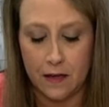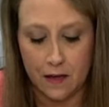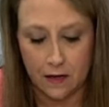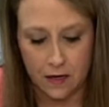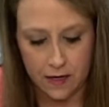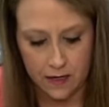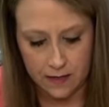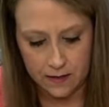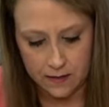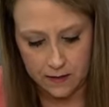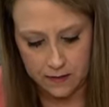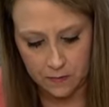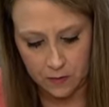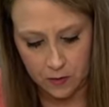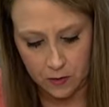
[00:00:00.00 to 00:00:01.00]
All right,
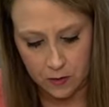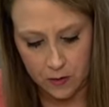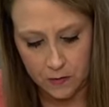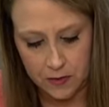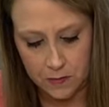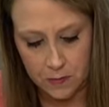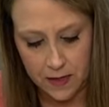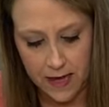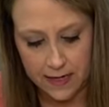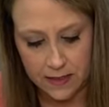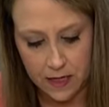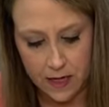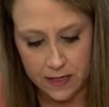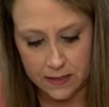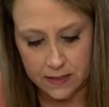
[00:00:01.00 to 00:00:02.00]
so I'm gonna glue his black
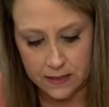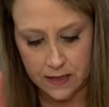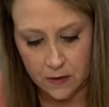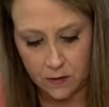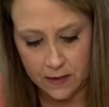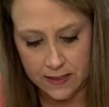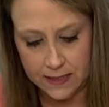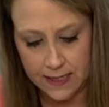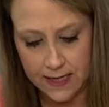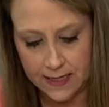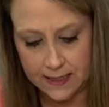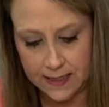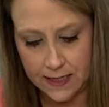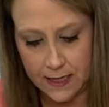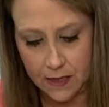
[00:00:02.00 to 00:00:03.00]
dots on his
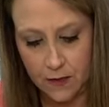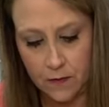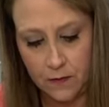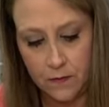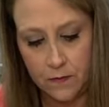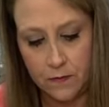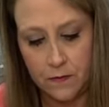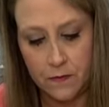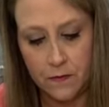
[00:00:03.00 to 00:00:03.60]
eyes down.